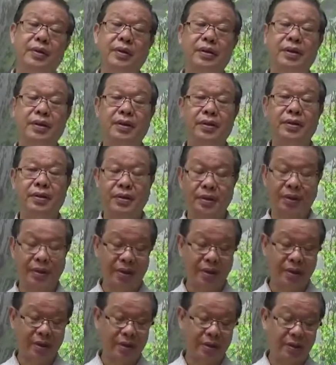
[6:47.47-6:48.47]
this
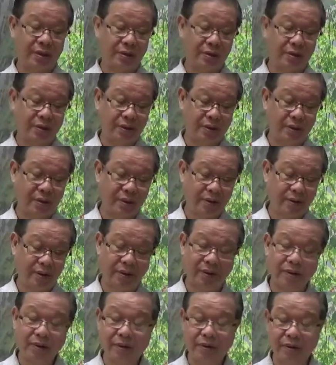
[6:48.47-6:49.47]

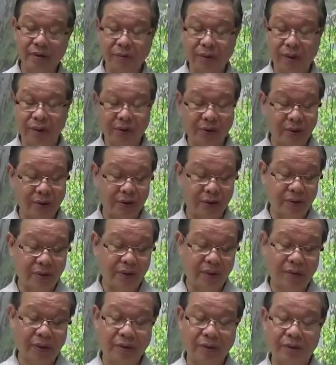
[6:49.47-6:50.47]
the
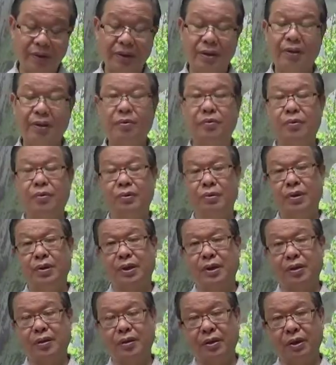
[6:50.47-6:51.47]
wanderers, and
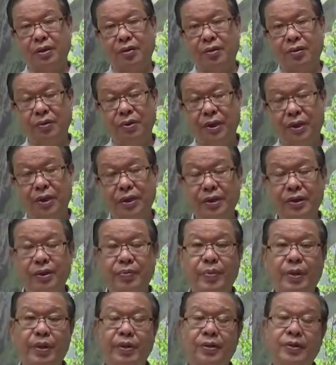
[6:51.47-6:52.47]
Sakuludai
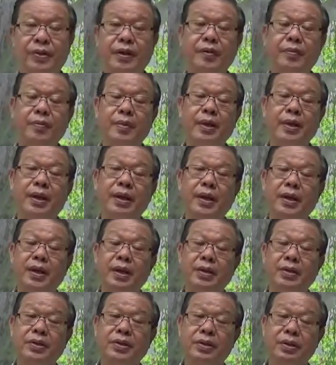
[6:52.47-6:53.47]
speaks to him.
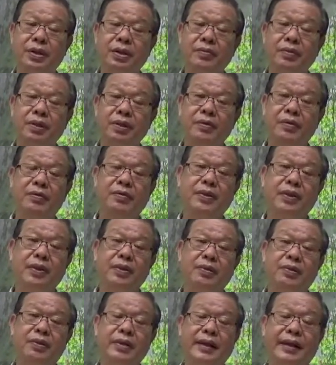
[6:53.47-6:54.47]
So here we have a very
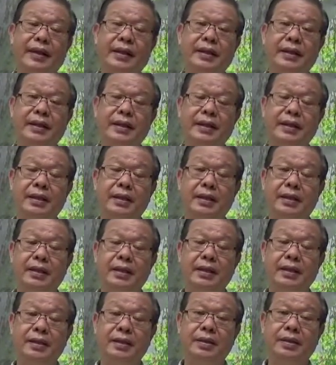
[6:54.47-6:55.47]
good idea.
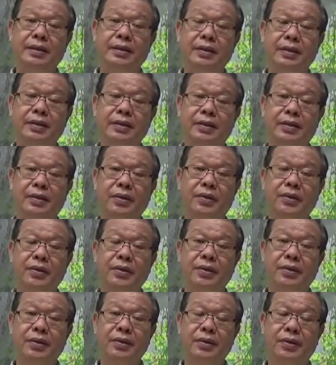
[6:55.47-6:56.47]
This
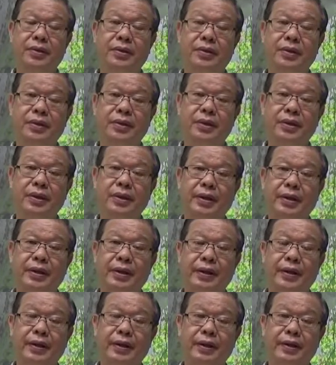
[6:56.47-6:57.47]
discourse
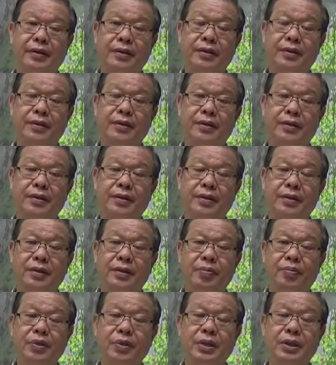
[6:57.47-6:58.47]
records
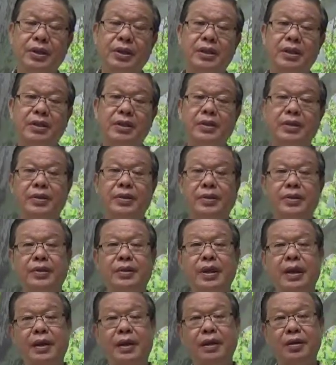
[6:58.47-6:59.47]
the Buddha's
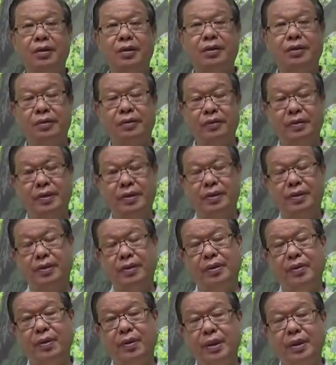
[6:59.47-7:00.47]
dialogue with
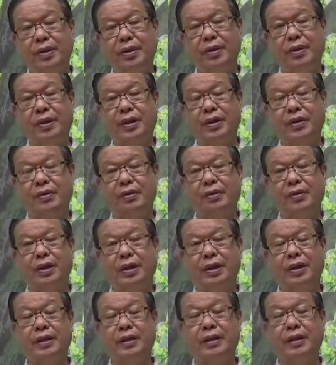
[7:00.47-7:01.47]
the wanderer
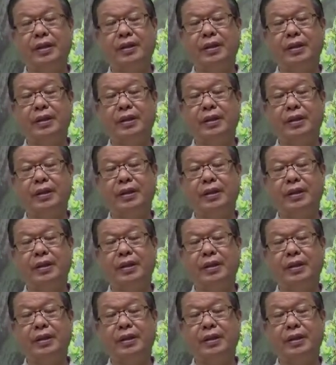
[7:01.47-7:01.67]
Sakuludai